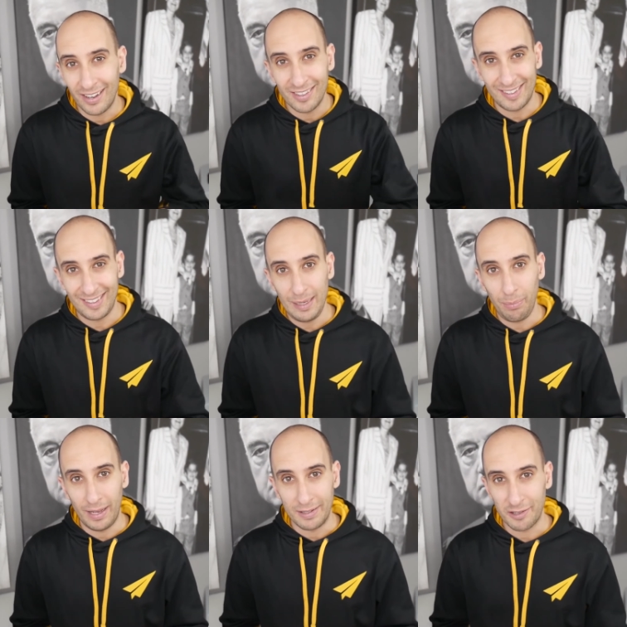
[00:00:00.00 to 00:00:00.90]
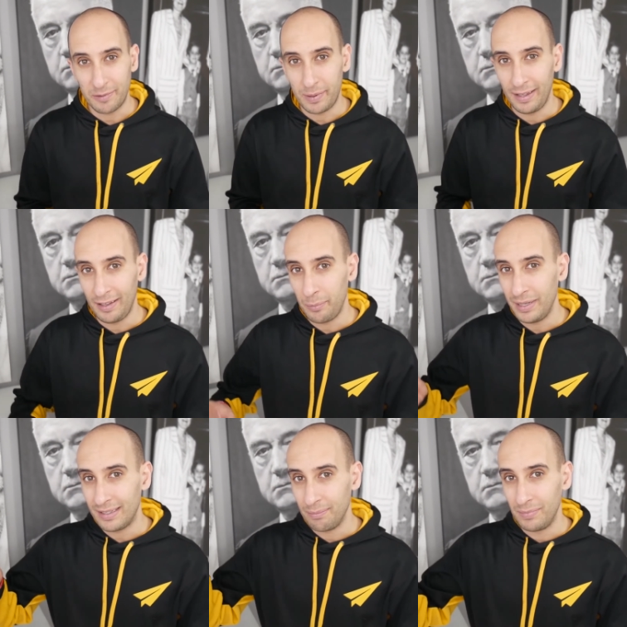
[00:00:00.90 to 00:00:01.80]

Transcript: I'm gonna sleep less or spend a little bit